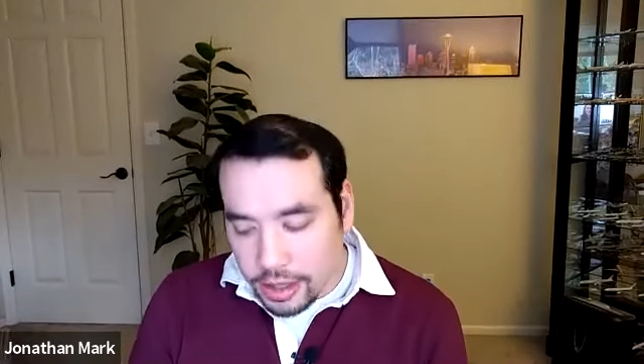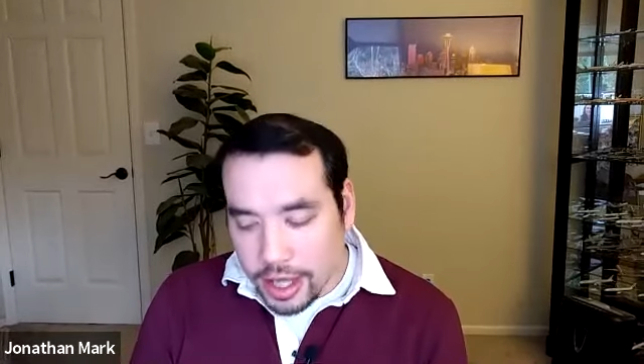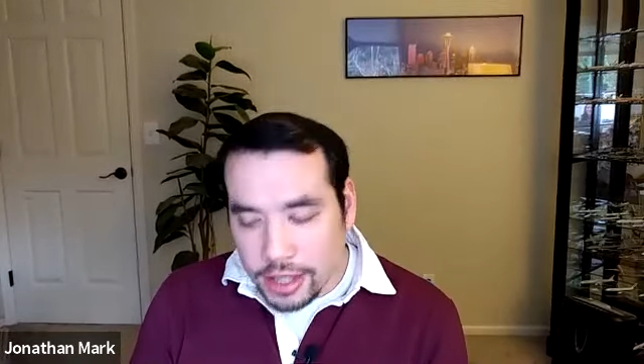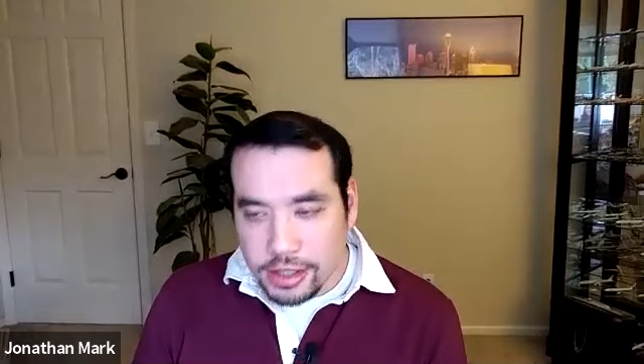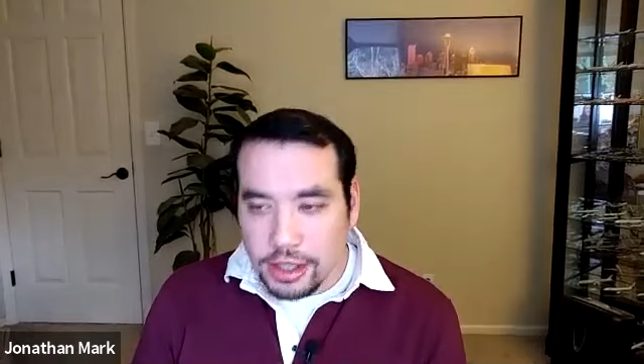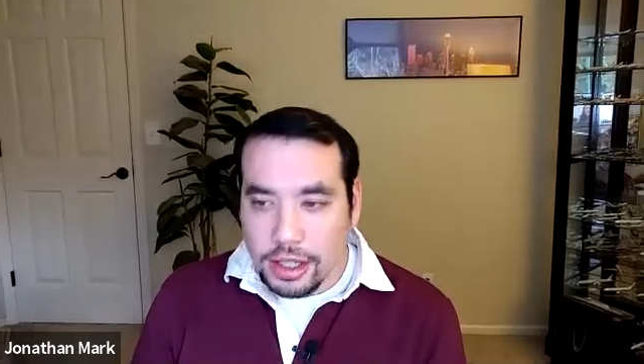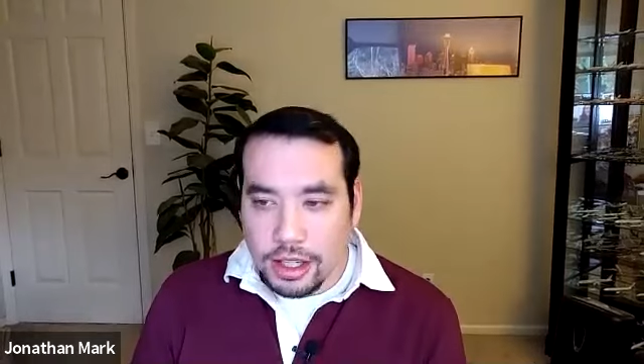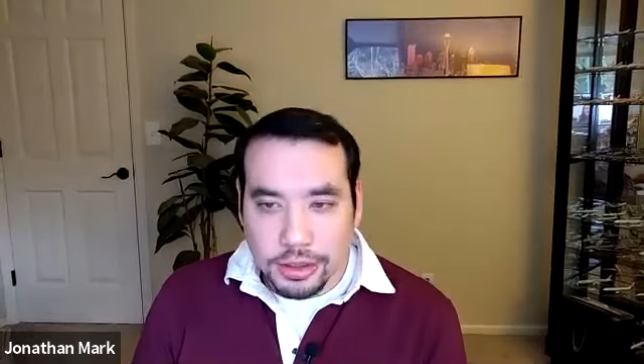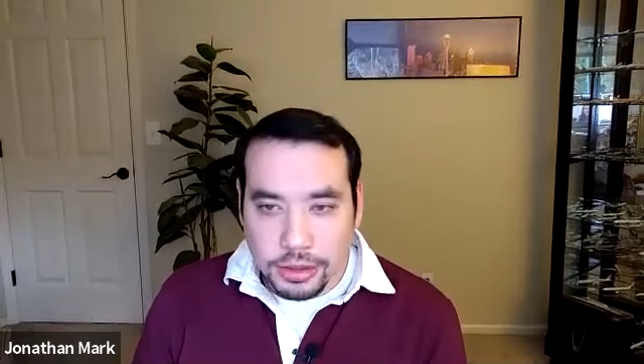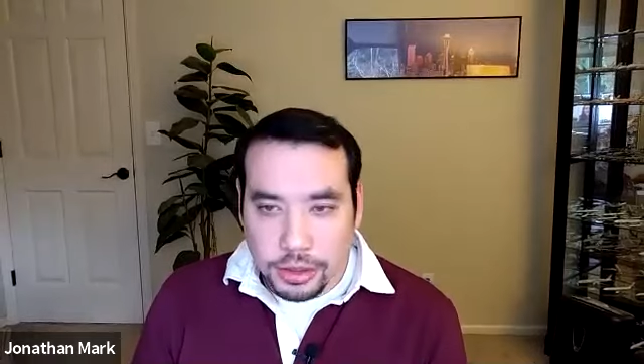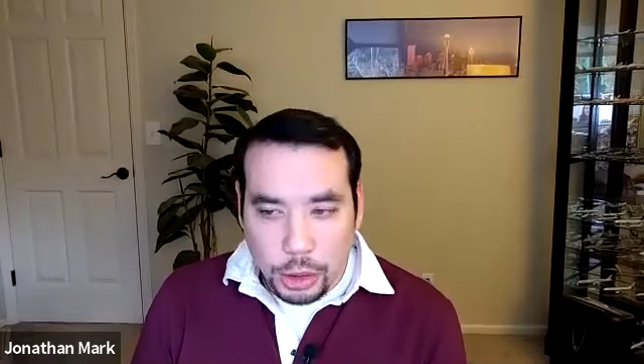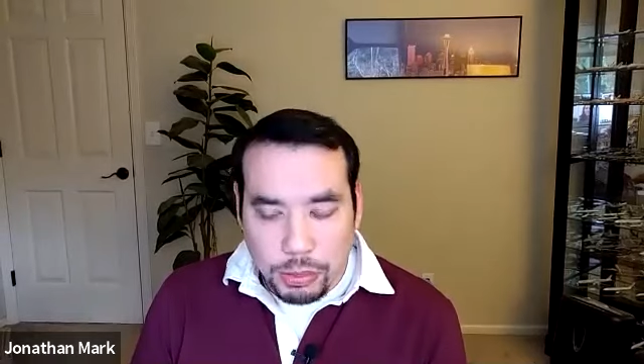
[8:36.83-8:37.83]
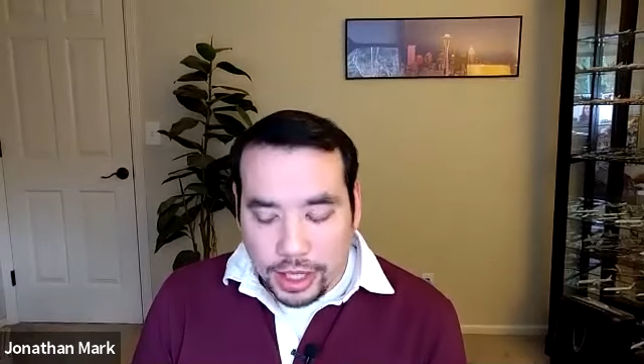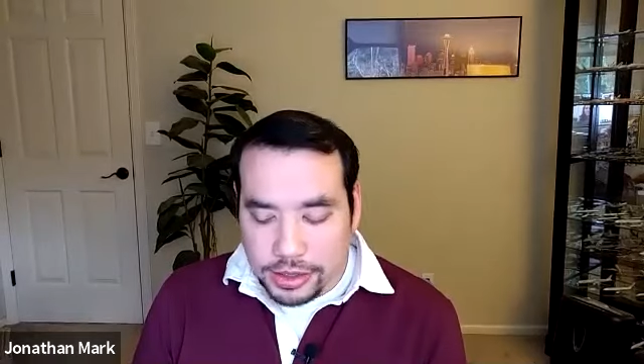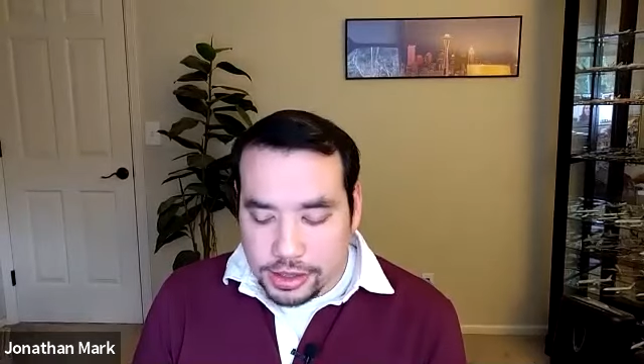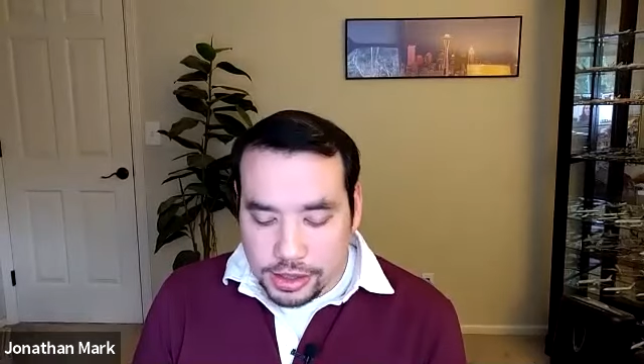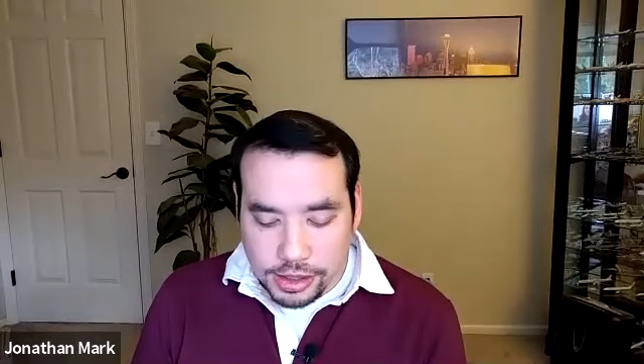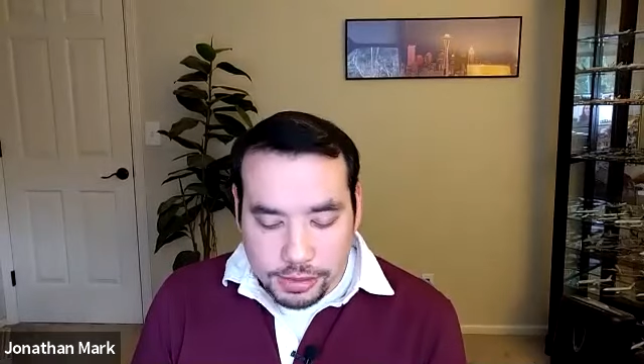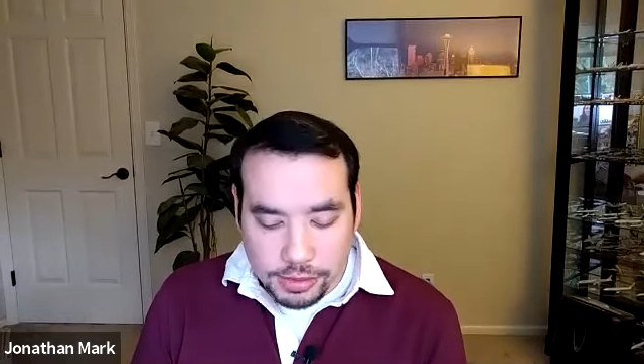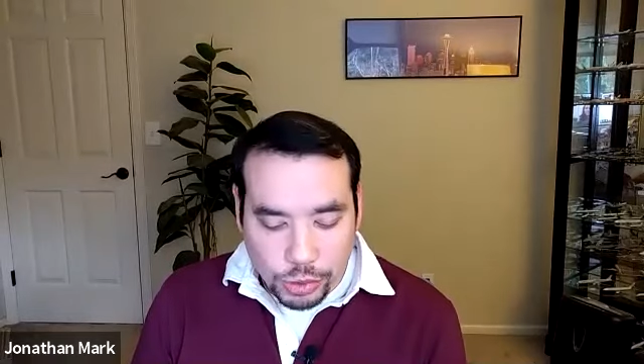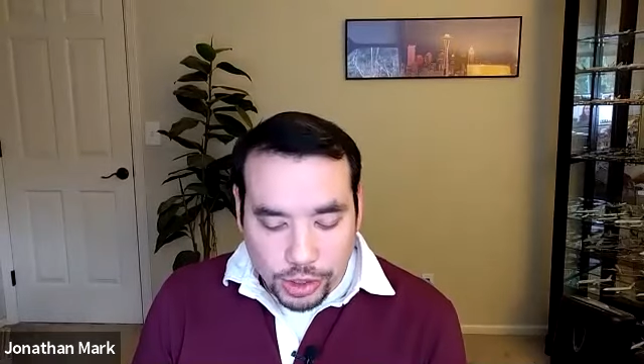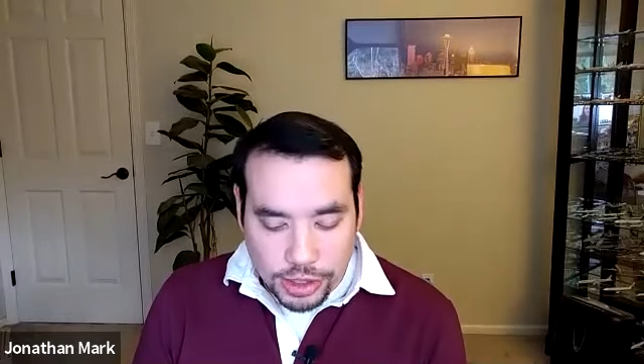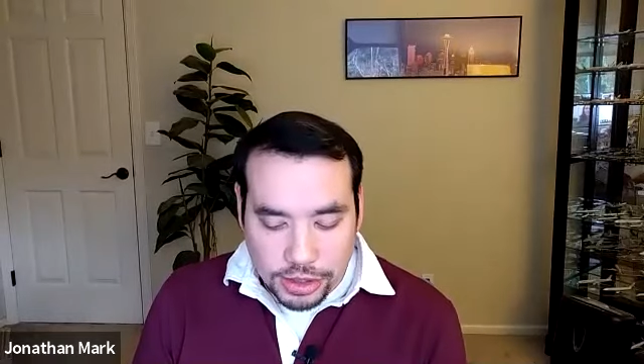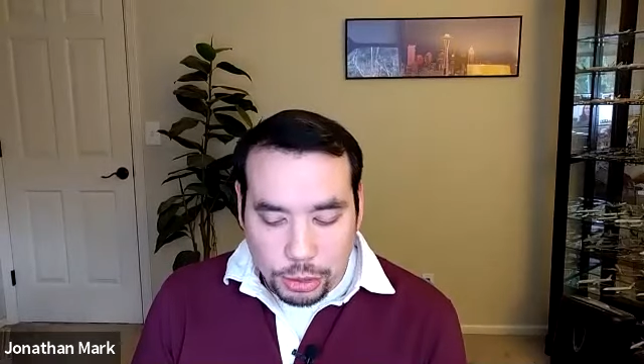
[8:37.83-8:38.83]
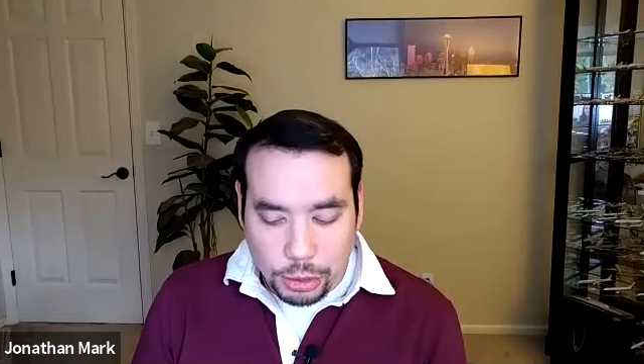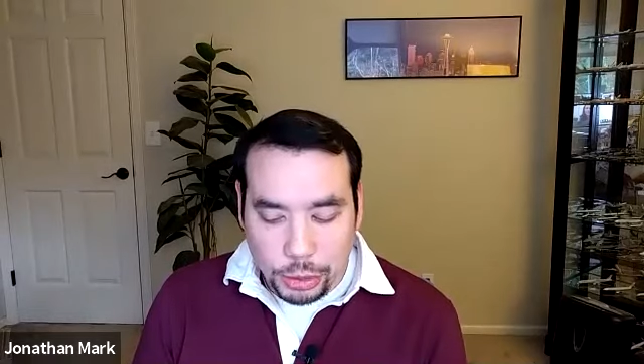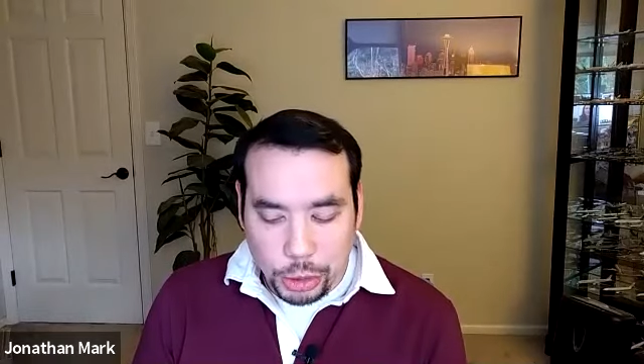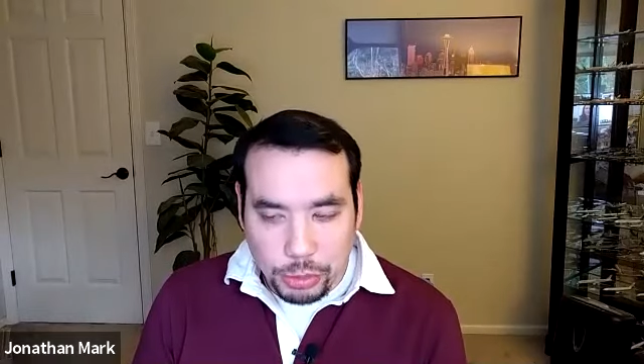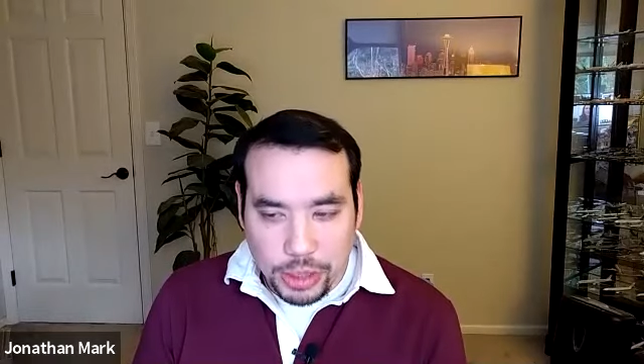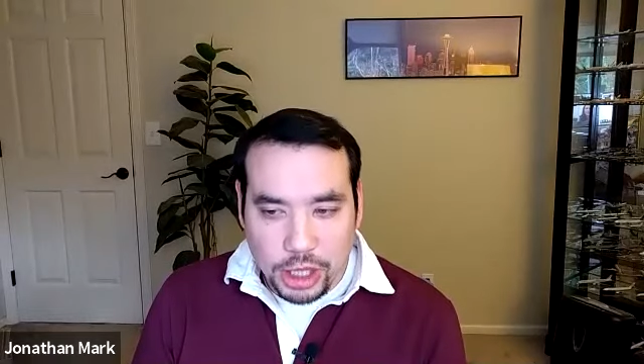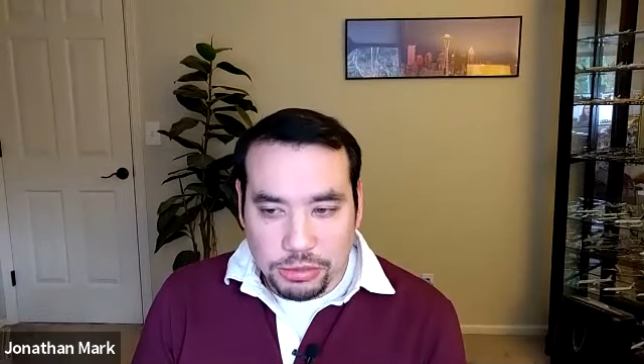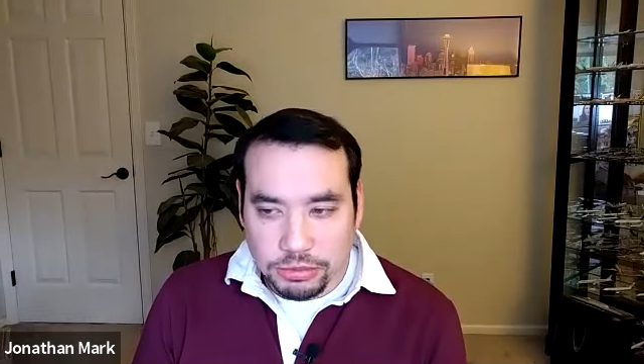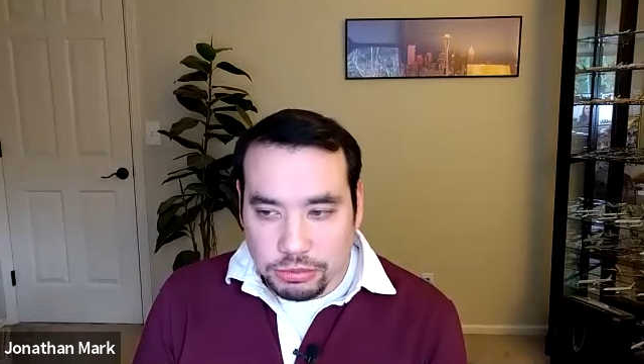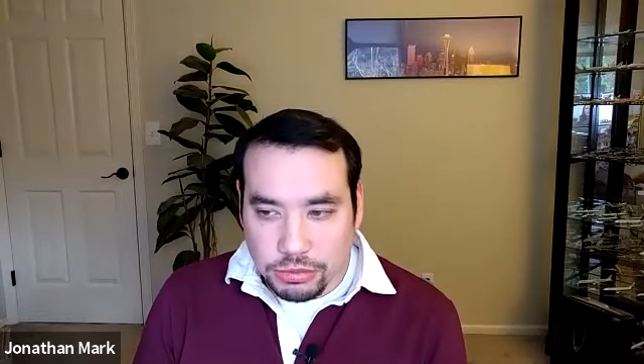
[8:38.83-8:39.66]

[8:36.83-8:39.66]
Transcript: that going back to what I said earlier about